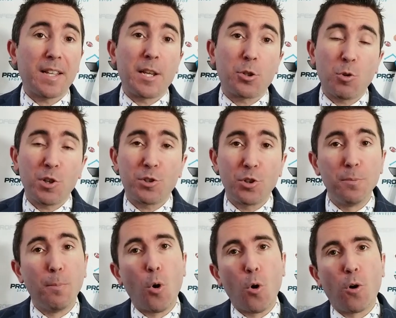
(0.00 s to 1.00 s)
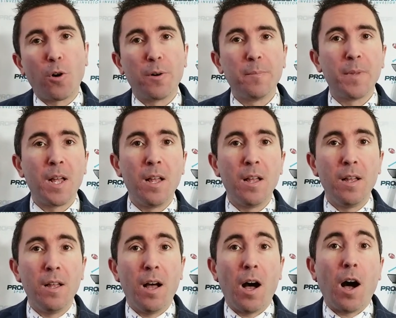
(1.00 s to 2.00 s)
I trusted more.
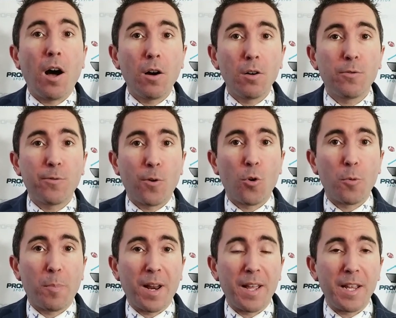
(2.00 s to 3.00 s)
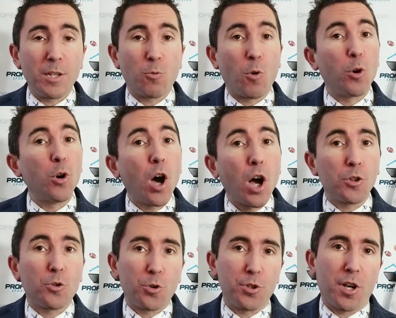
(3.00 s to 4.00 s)
All four plays were
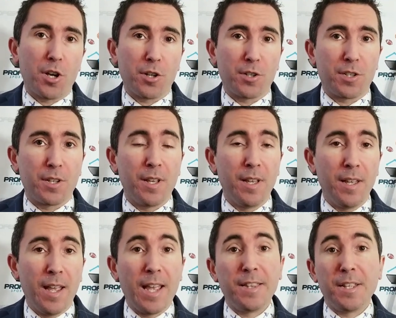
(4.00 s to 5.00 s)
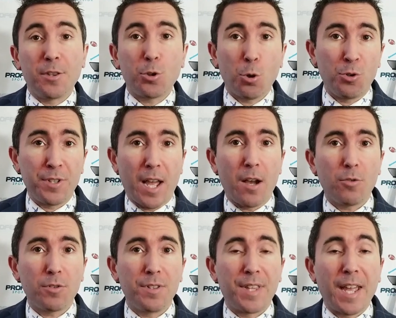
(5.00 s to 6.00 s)
underdogs, and it turned
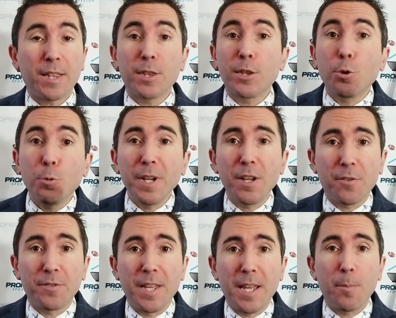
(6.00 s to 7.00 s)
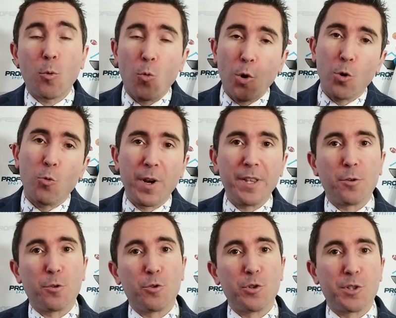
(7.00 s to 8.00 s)
out that three of them were
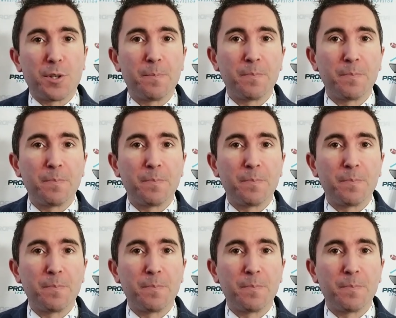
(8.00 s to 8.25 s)
winners.